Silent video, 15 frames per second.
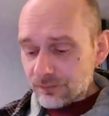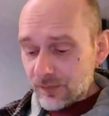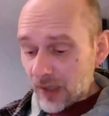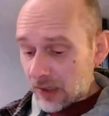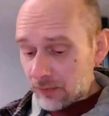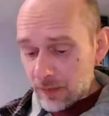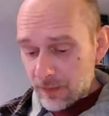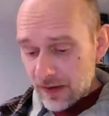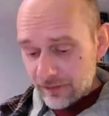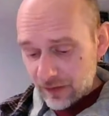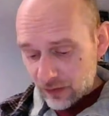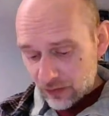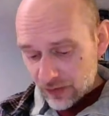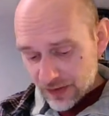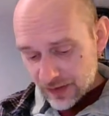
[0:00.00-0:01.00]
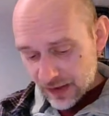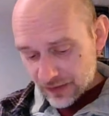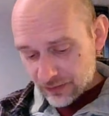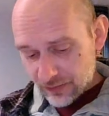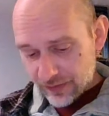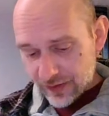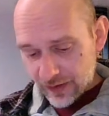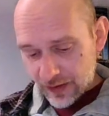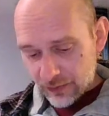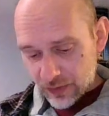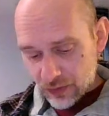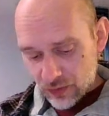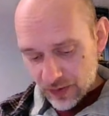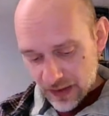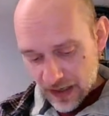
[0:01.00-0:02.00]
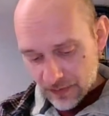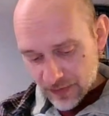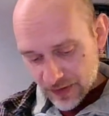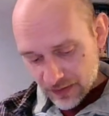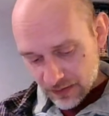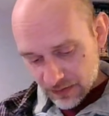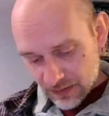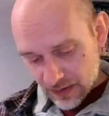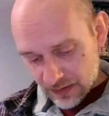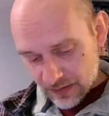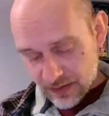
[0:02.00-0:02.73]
I'll be perfectly honest, I don't think I would go into Amazon and